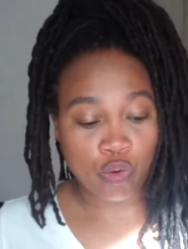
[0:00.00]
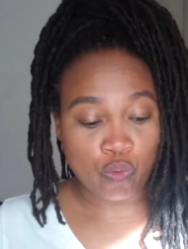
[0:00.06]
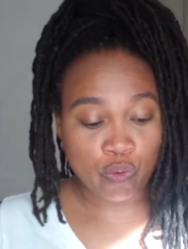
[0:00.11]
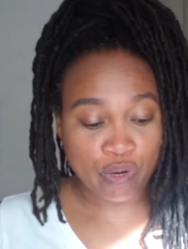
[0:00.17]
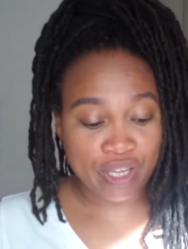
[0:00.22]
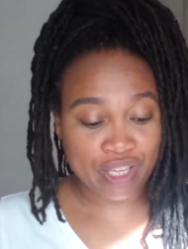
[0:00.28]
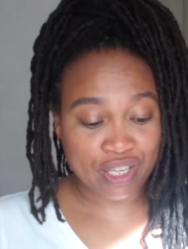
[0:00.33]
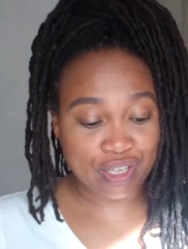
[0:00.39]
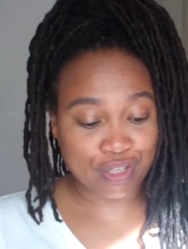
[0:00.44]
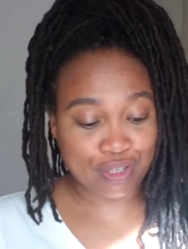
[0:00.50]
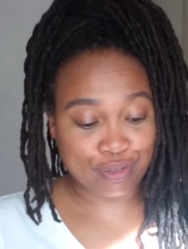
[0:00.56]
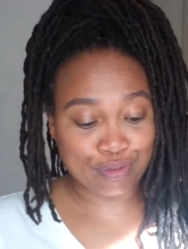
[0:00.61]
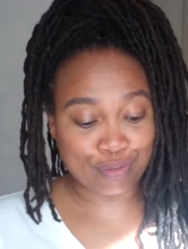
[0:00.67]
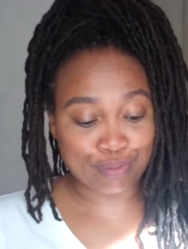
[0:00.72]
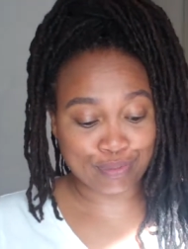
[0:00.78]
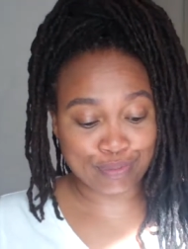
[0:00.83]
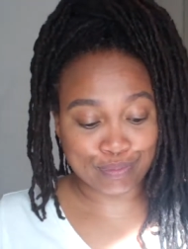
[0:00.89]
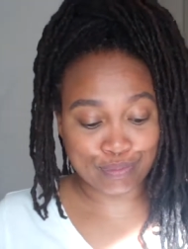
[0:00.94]

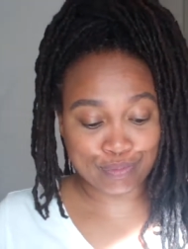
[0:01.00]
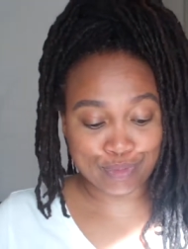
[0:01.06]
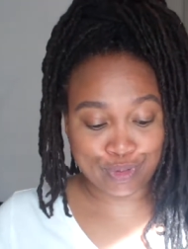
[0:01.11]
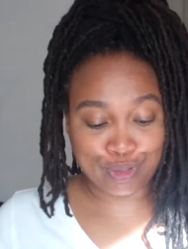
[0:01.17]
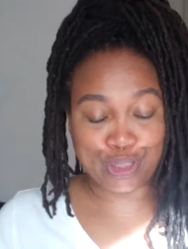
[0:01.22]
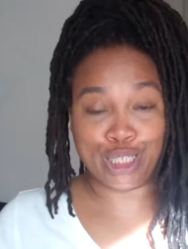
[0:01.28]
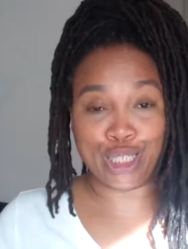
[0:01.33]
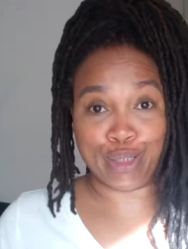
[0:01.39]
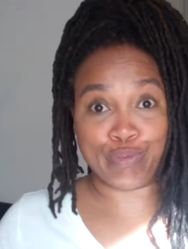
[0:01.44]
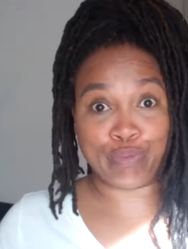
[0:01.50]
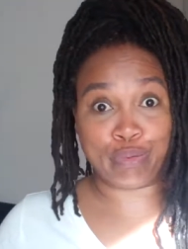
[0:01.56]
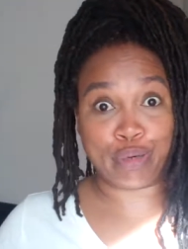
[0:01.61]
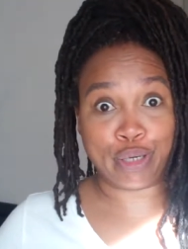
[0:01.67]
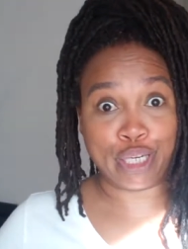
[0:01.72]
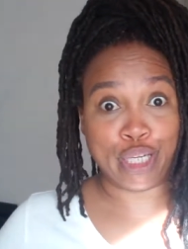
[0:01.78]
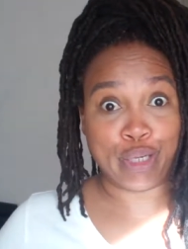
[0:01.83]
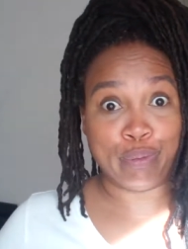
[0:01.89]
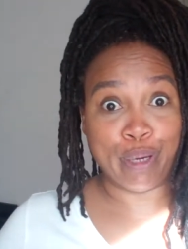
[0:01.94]
We did
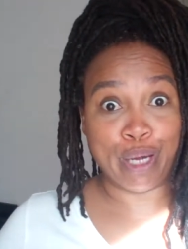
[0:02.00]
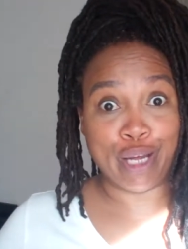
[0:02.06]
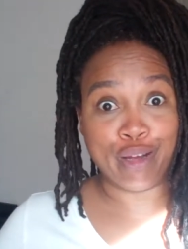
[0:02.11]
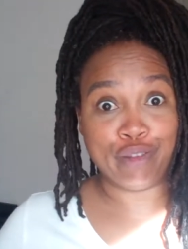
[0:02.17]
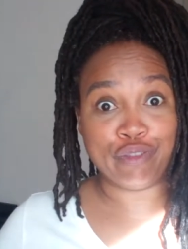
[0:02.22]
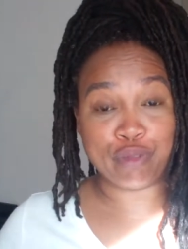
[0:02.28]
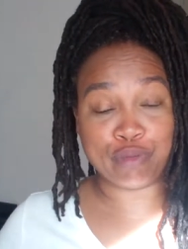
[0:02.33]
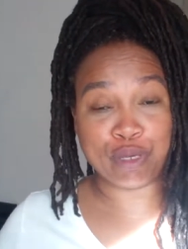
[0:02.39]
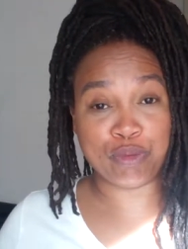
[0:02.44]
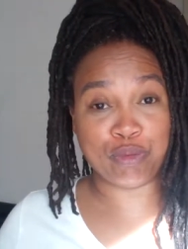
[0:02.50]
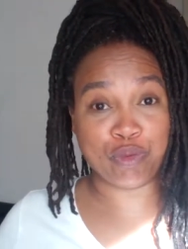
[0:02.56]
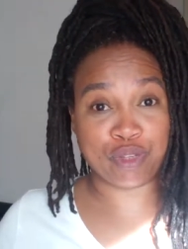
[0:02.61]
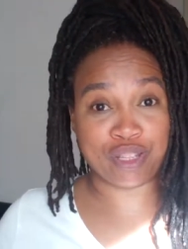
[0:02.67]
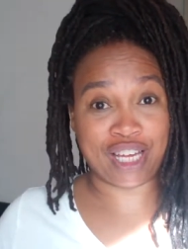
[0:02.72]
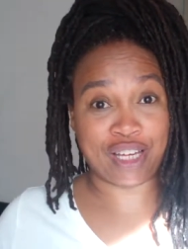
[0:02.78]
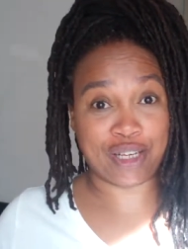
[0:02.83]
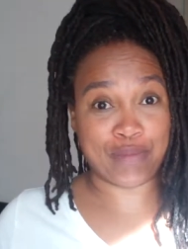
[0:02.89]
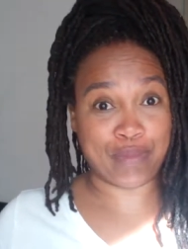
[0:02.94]
pretty well for people
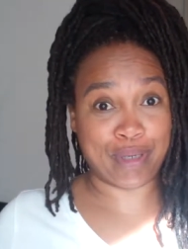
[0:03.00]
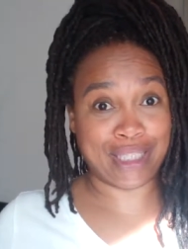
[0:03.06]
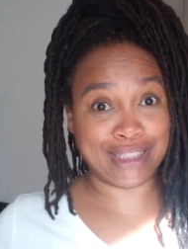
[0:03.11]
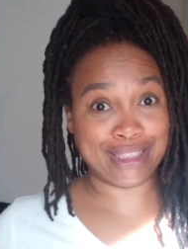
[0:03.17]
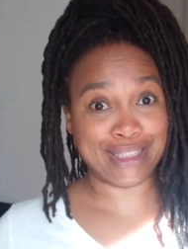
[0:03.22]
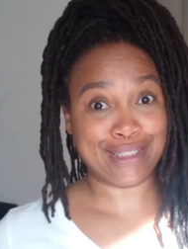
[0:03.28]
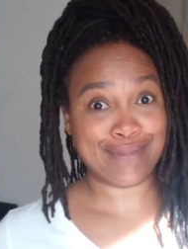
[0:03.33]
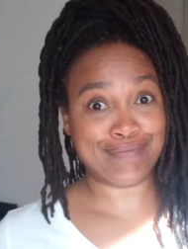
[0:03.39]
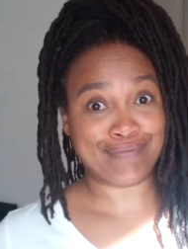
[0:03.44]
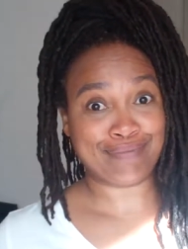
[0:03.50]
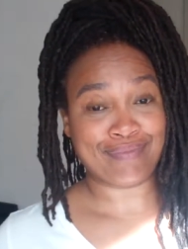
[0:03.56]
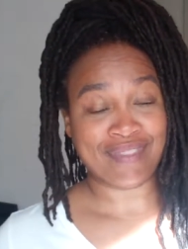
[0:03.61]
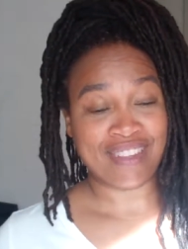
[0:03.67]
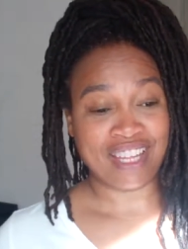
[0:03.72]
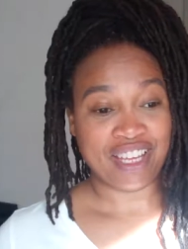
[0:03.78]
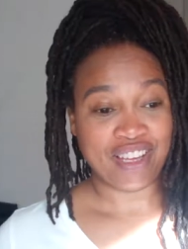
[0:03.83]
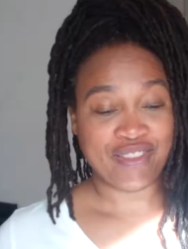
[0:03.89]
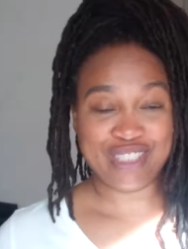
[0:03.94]
without a budget.
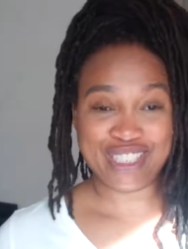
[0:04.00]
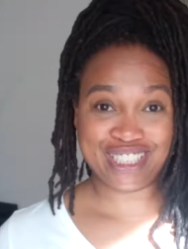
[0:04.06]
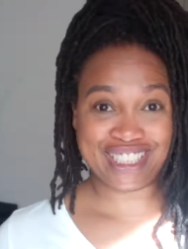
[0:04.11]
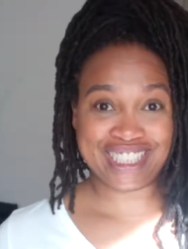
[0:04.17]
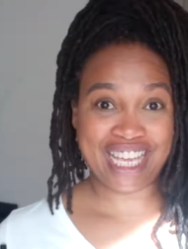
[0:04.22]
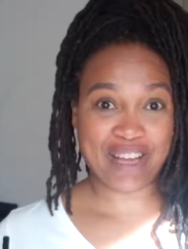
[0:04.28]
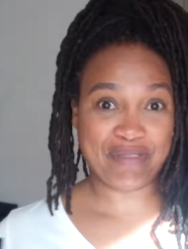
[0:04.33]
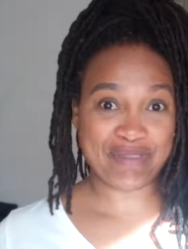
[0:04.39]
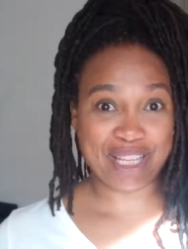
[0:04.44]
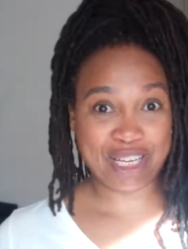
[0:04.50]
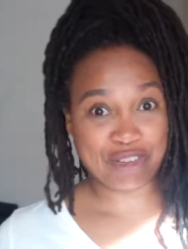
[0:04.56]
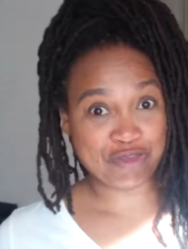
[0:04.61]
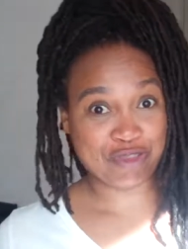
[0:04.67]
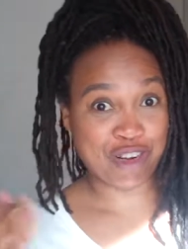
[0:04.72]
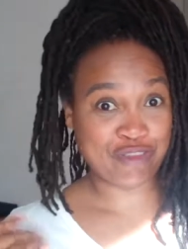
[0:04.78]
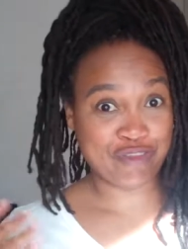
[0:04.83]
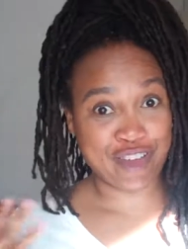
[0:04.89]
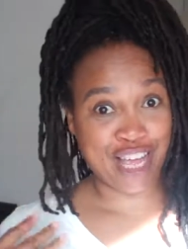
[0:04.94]
We just kept like
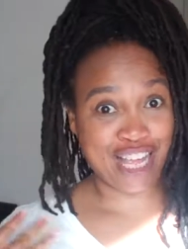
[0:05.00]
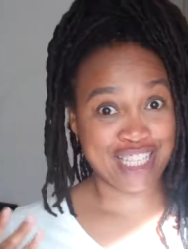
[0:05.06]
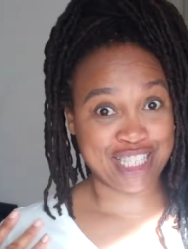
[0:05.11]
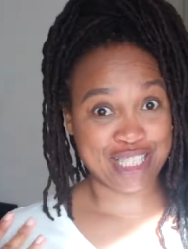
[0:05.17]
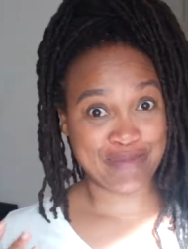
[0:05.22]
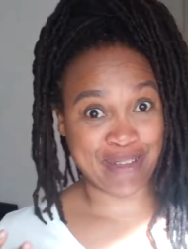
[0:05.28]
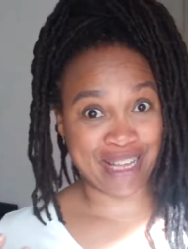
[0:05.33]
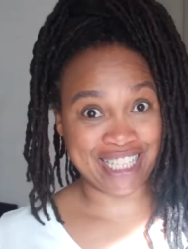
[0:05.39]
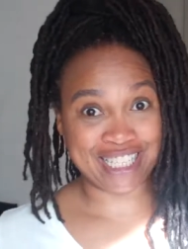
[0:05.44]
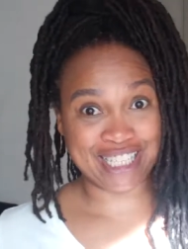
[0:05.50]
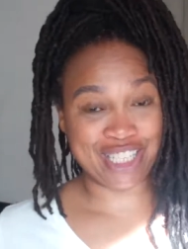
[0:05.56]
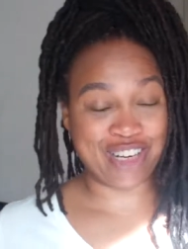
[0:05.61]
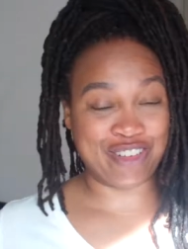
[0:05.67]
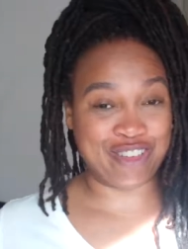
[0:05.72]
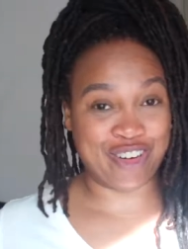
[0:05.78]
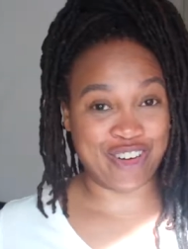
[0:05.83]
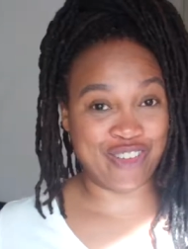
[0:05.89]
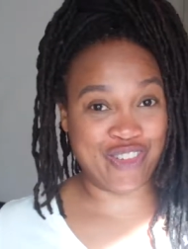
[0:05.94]
rough estimates
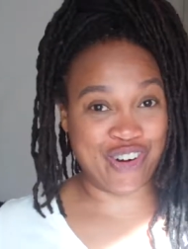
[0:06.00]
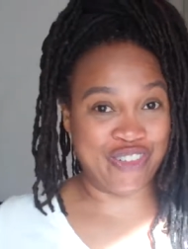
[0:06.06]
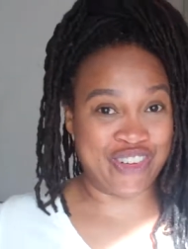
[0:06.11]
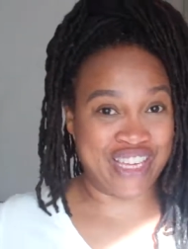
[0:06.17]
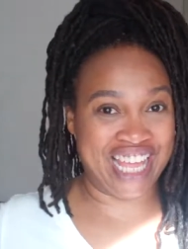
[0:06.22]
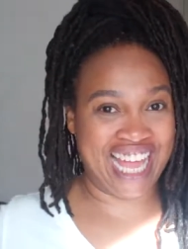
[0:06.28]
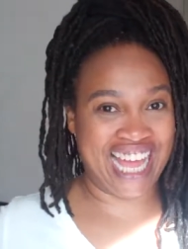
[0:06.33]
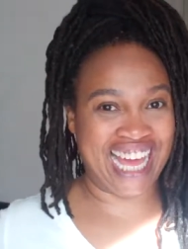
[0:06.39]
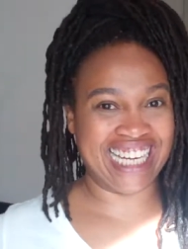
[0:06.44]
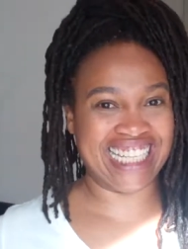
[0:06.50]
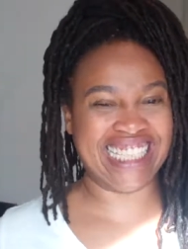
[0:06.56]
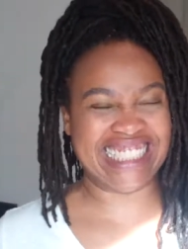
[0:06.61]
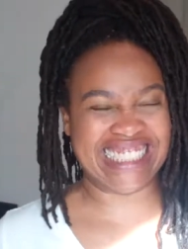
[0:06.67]
of what we had.